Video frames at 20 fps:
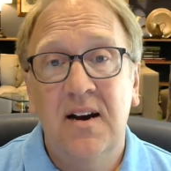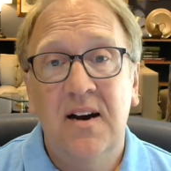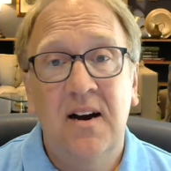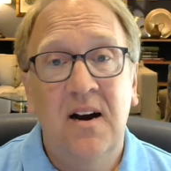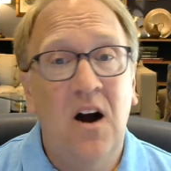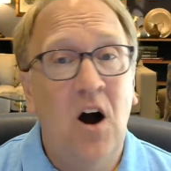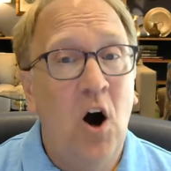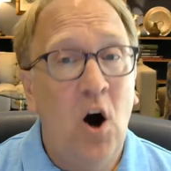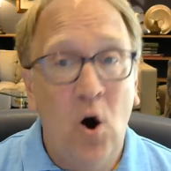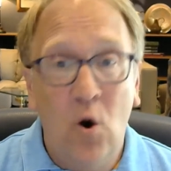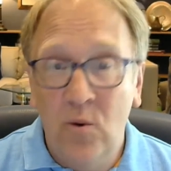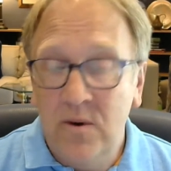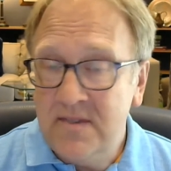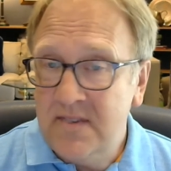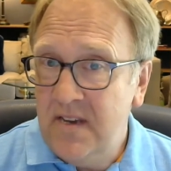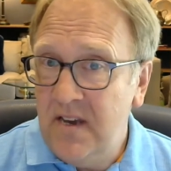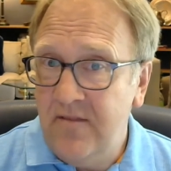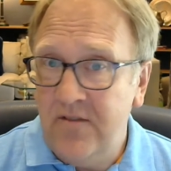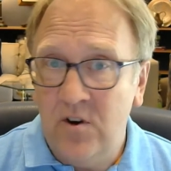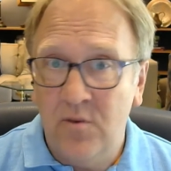Always
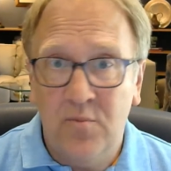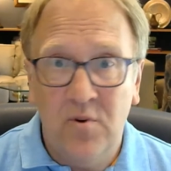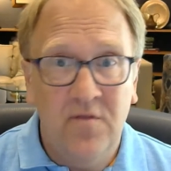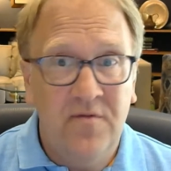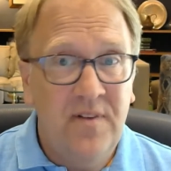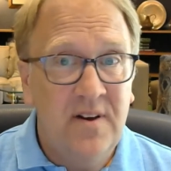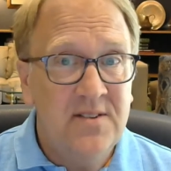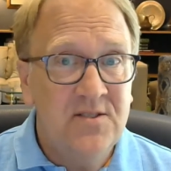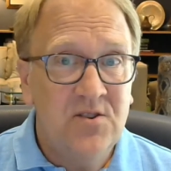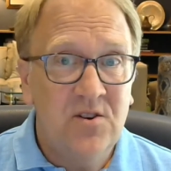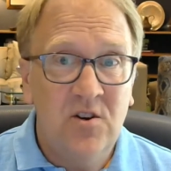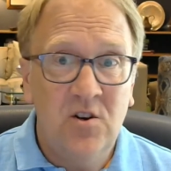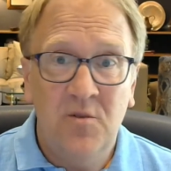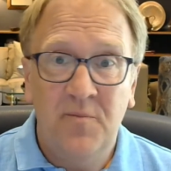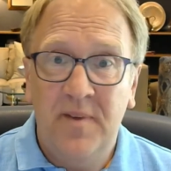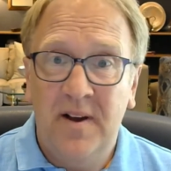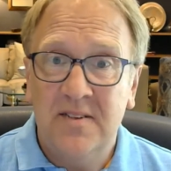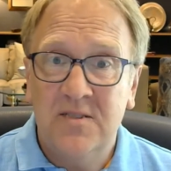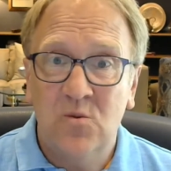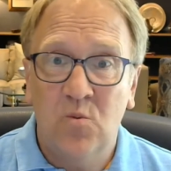give your professor your
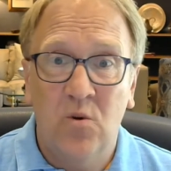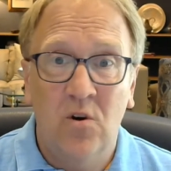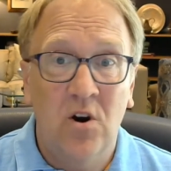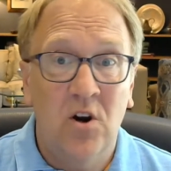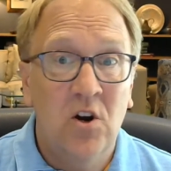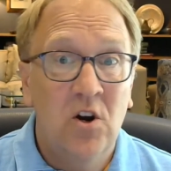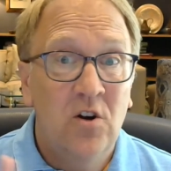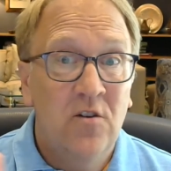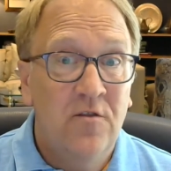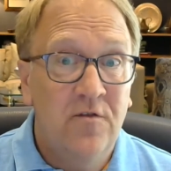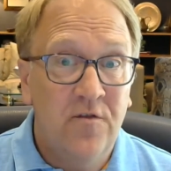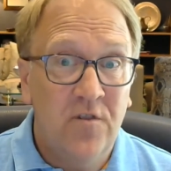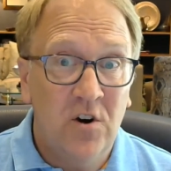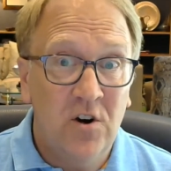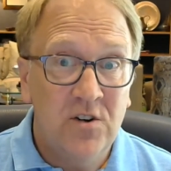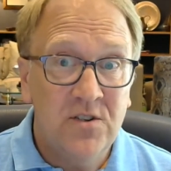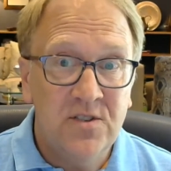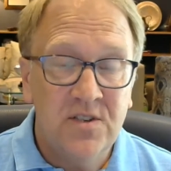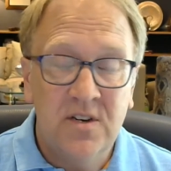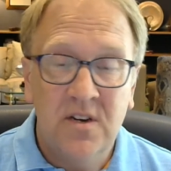best work
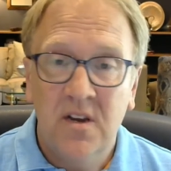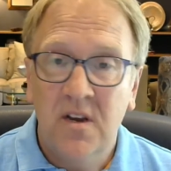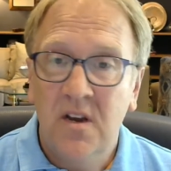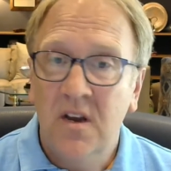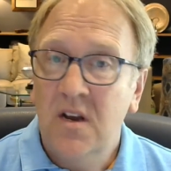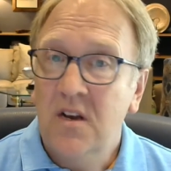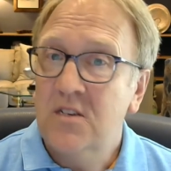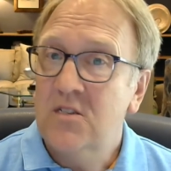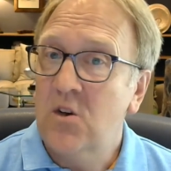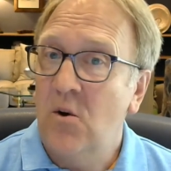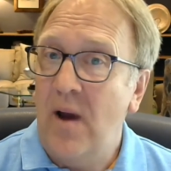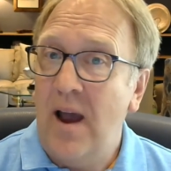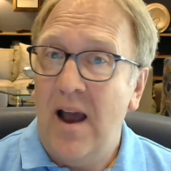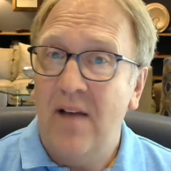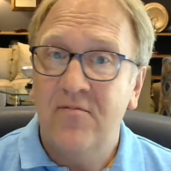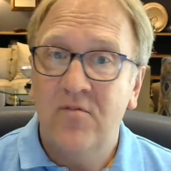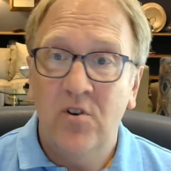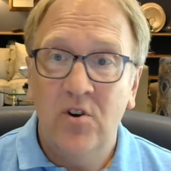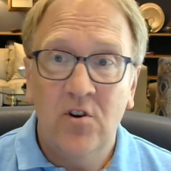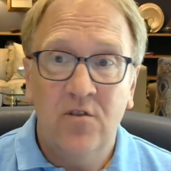first. So
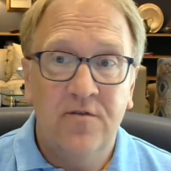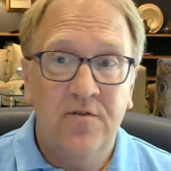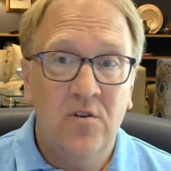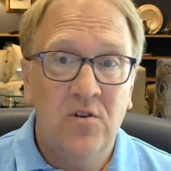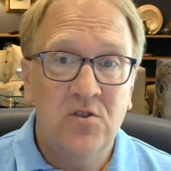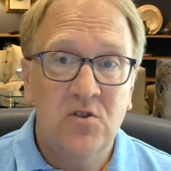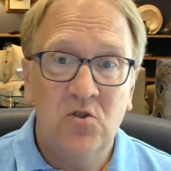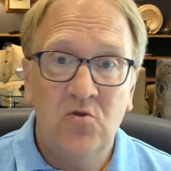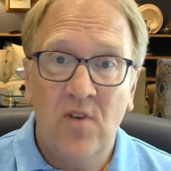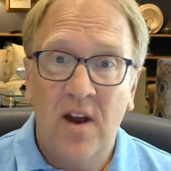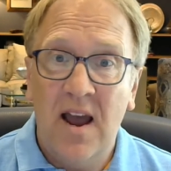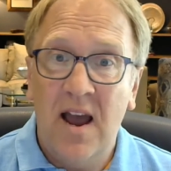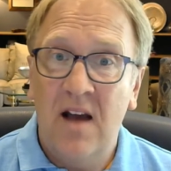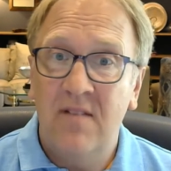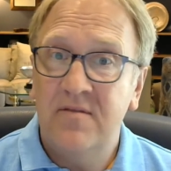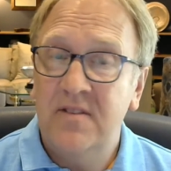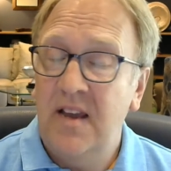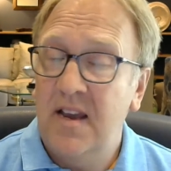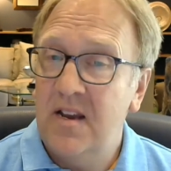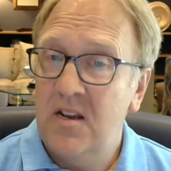after your first
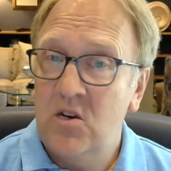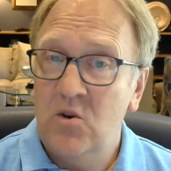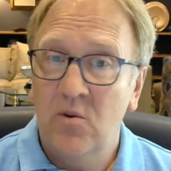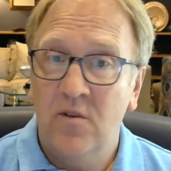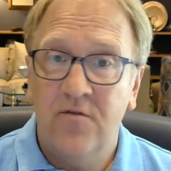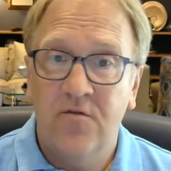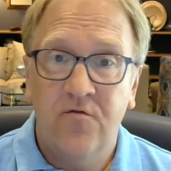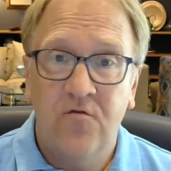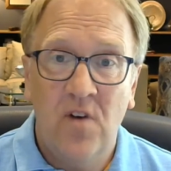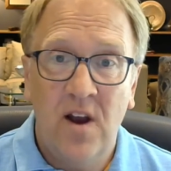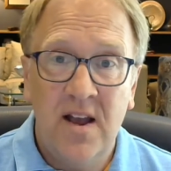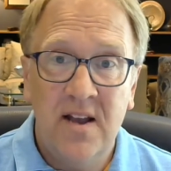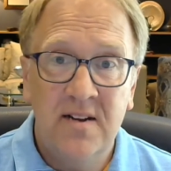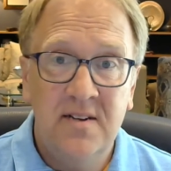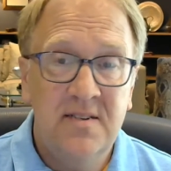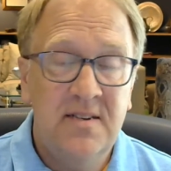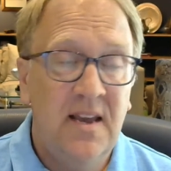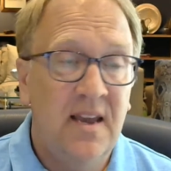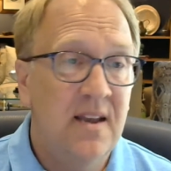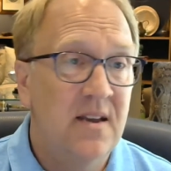draft, take it to a
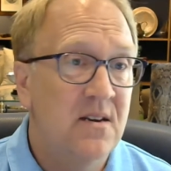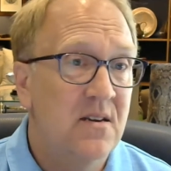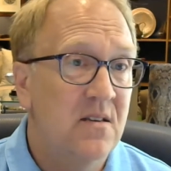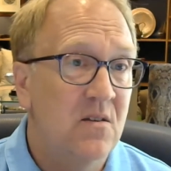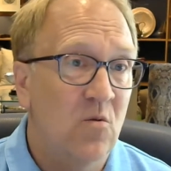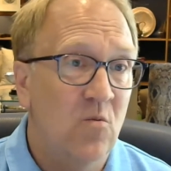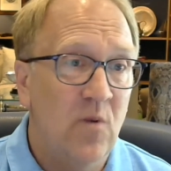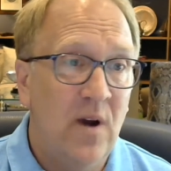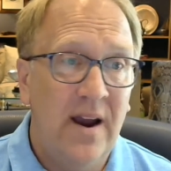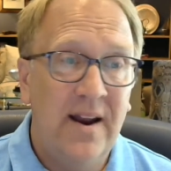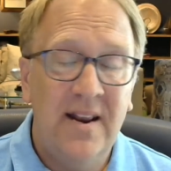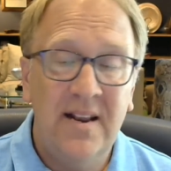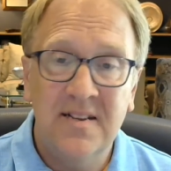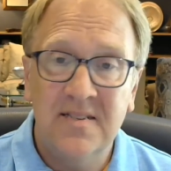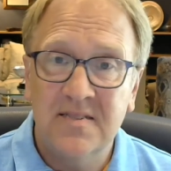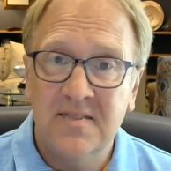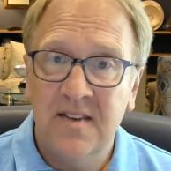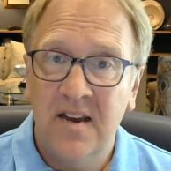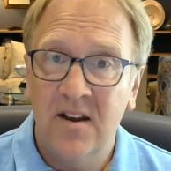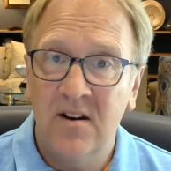friend, take it to the writing
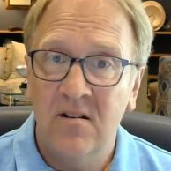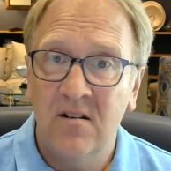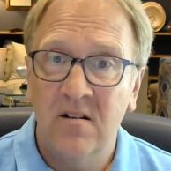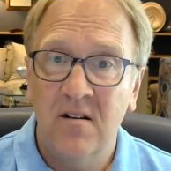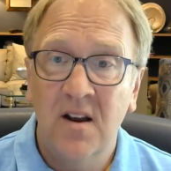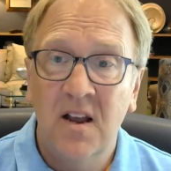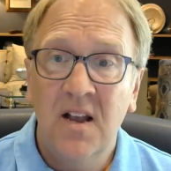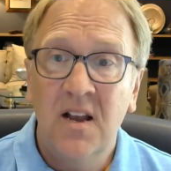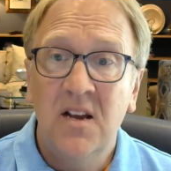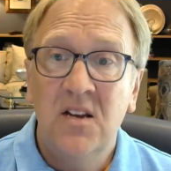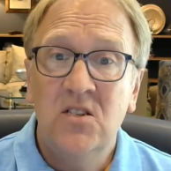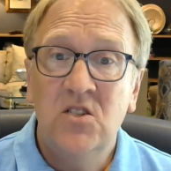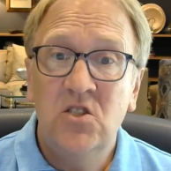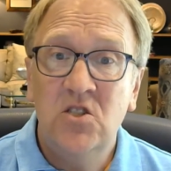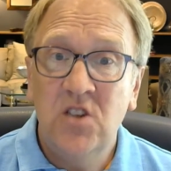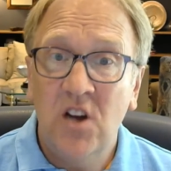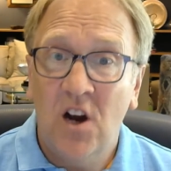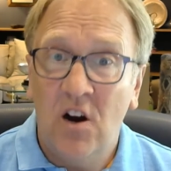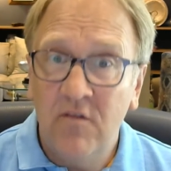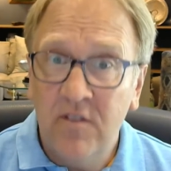center,
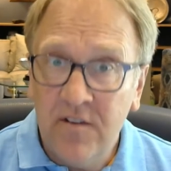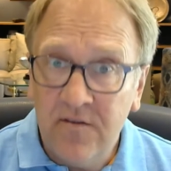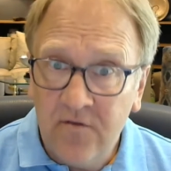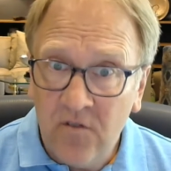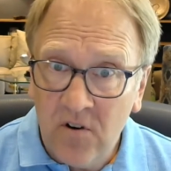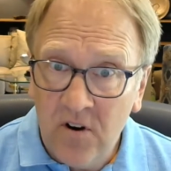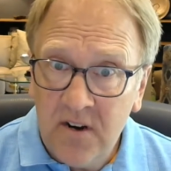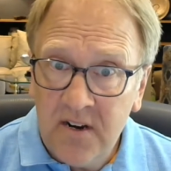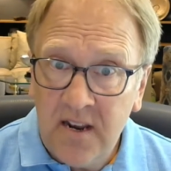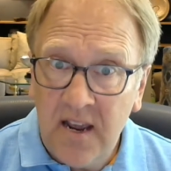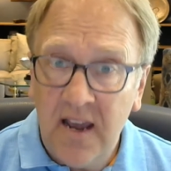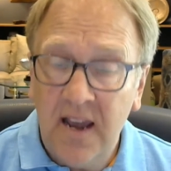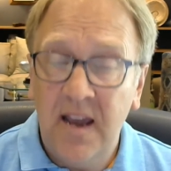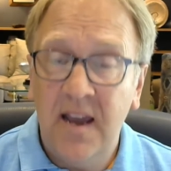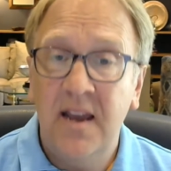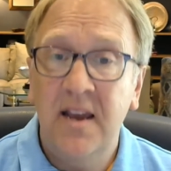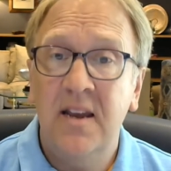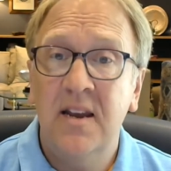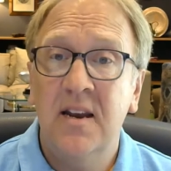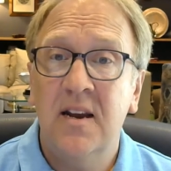shelve it for a
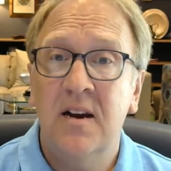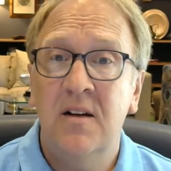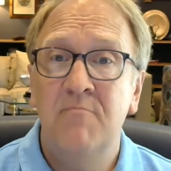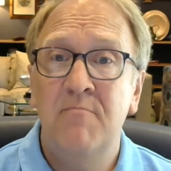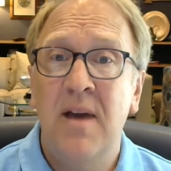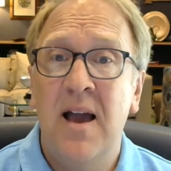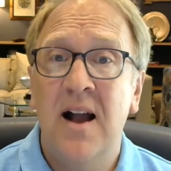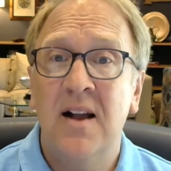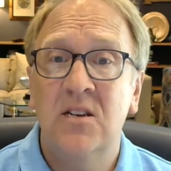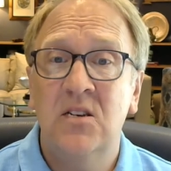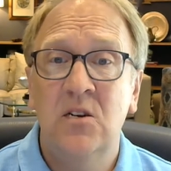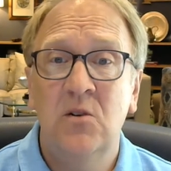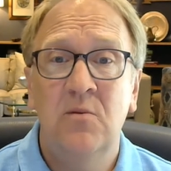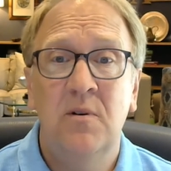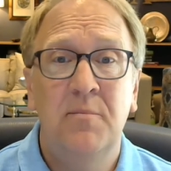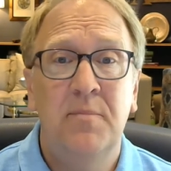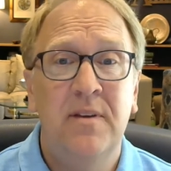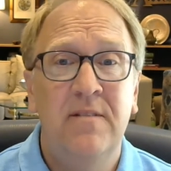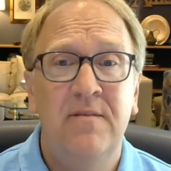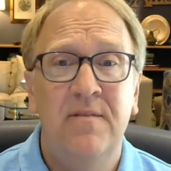day, come back to
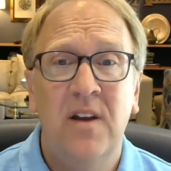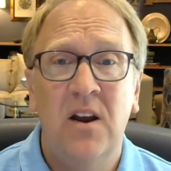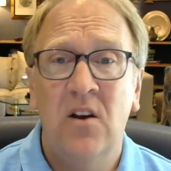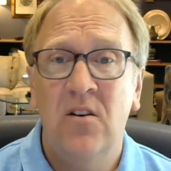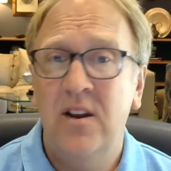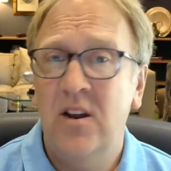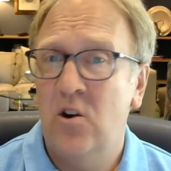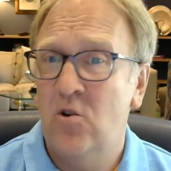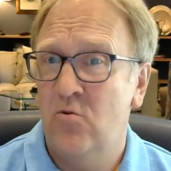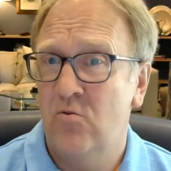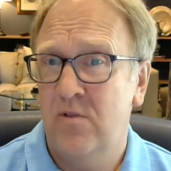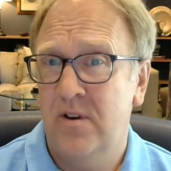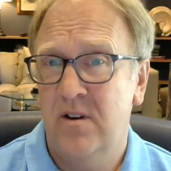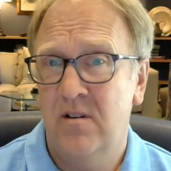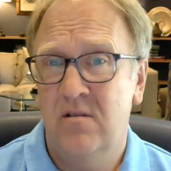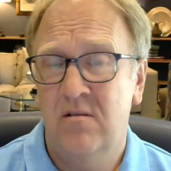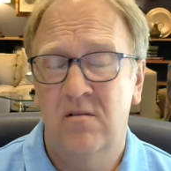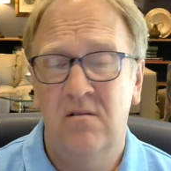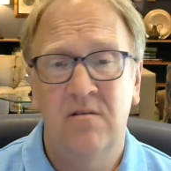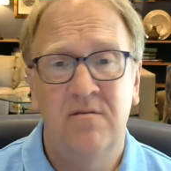it, be very
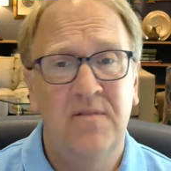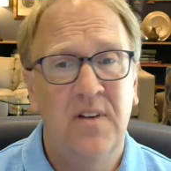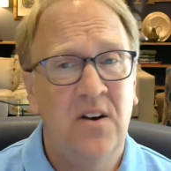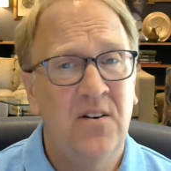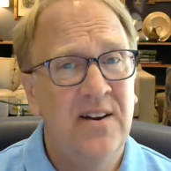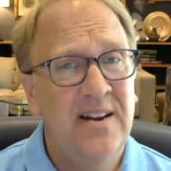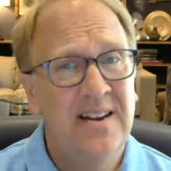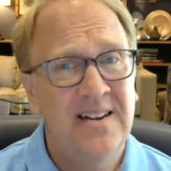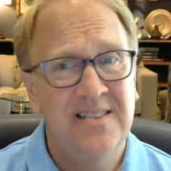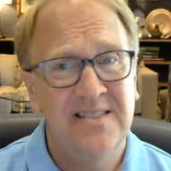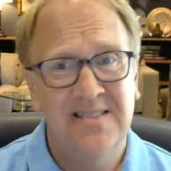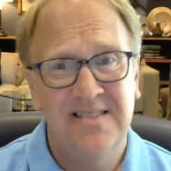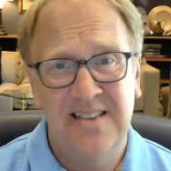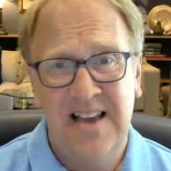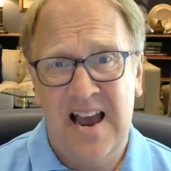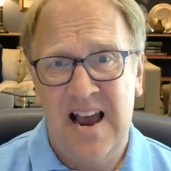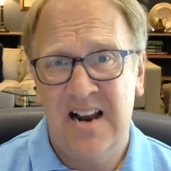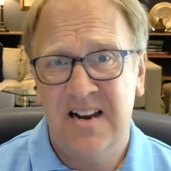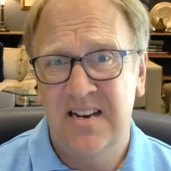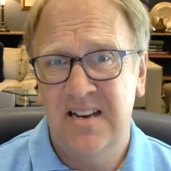critical, very
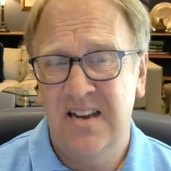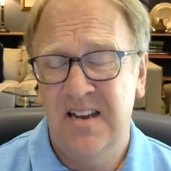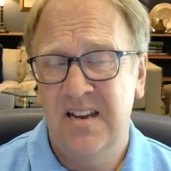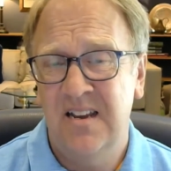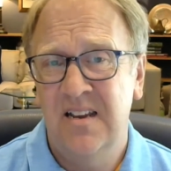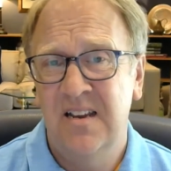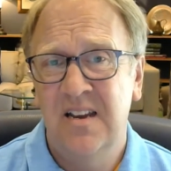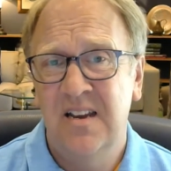exacting.